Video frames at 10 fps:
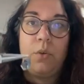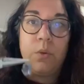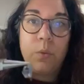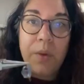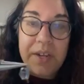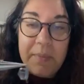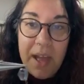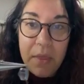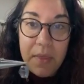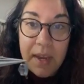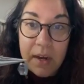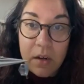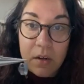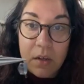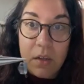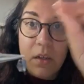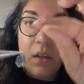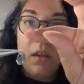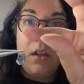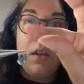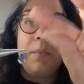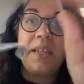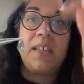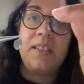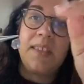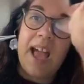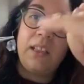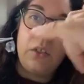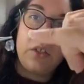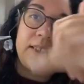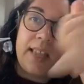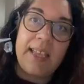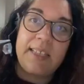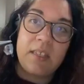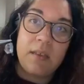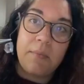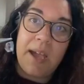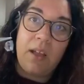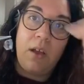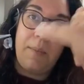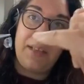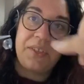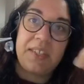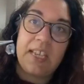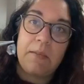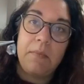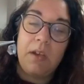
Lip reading: right about there, because that looks like it's about the same